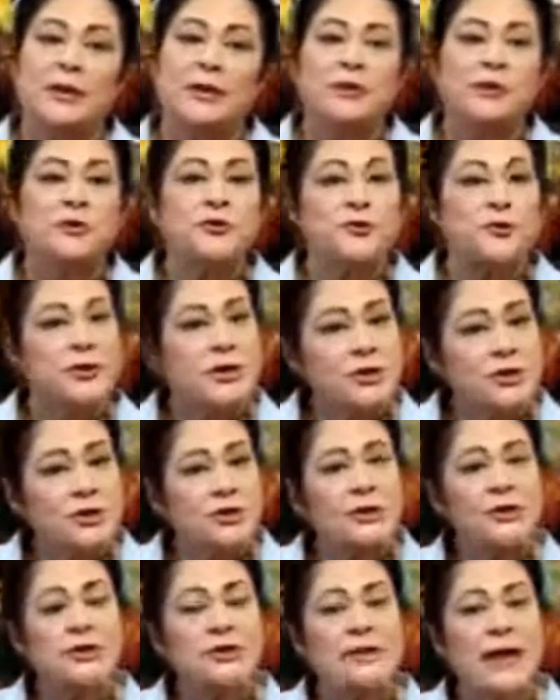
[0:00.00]
The
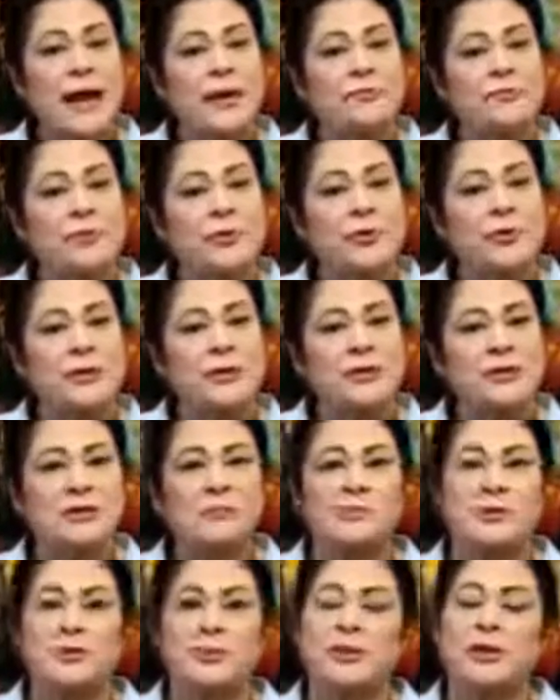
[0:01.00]
traditional time for it is
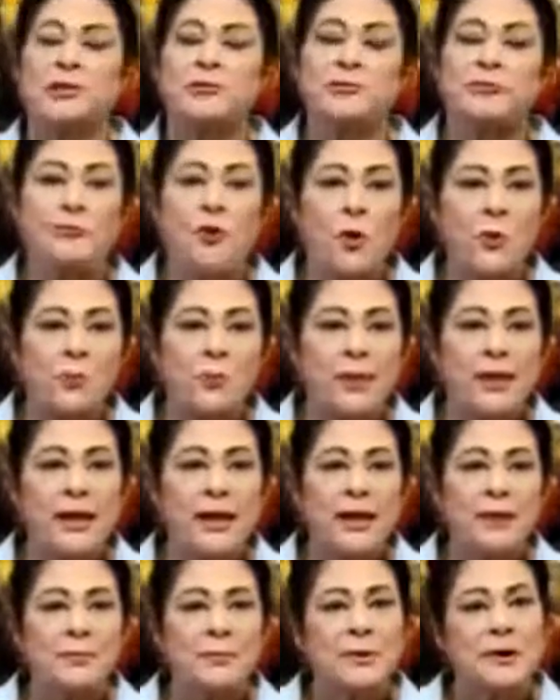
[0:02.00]
between 4
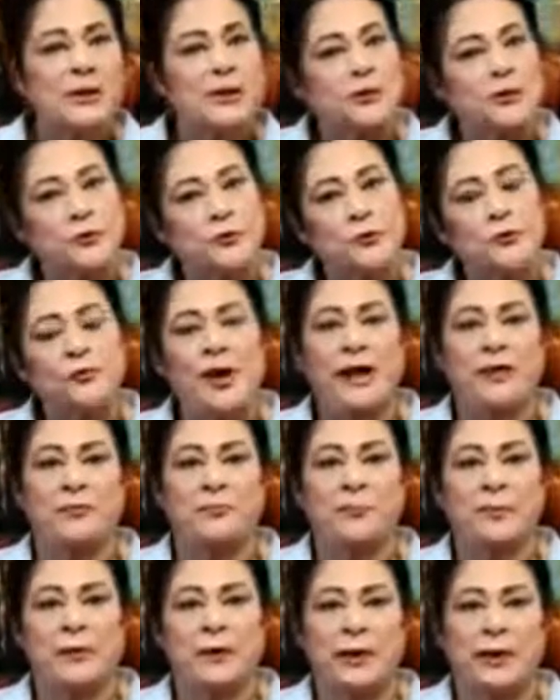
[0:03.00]
p.m. to 5
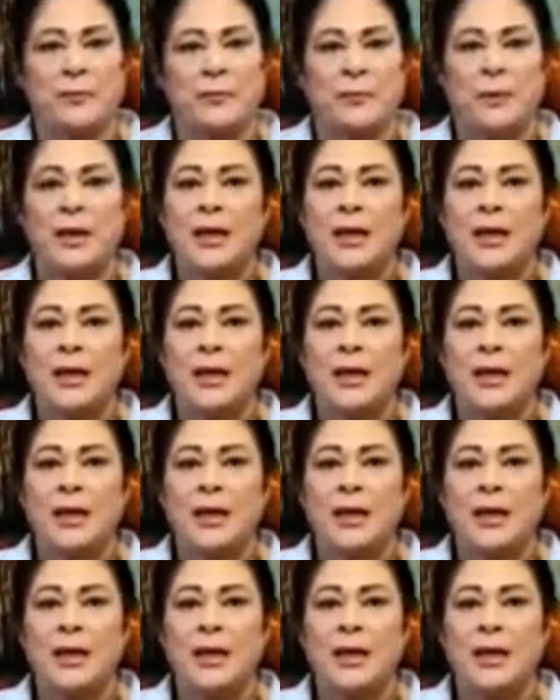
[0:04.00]
p.m.